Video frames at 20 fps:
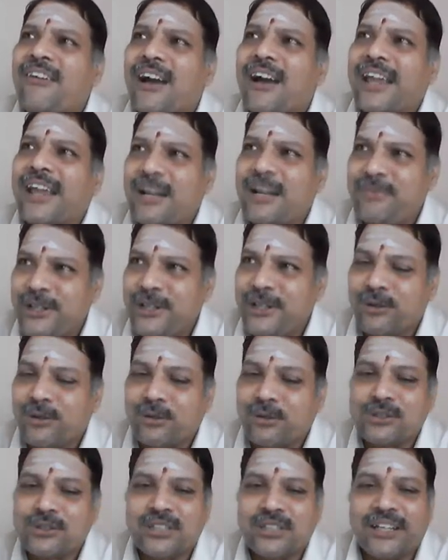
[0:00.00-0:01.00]
can be
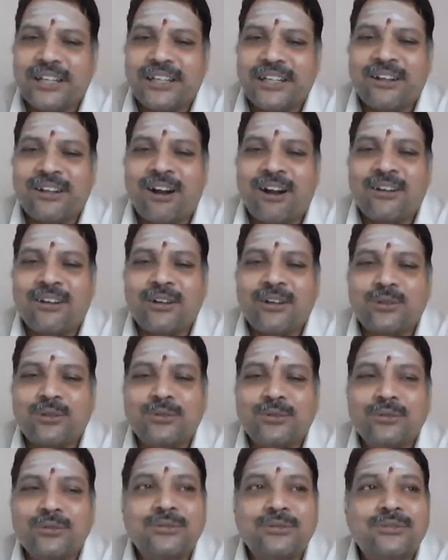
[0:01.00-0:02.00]
used in order
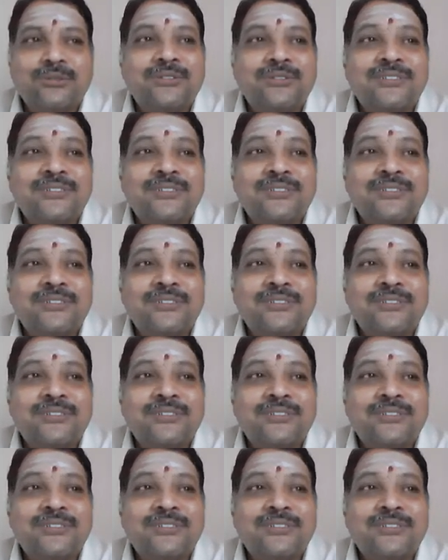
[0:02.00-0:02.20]
to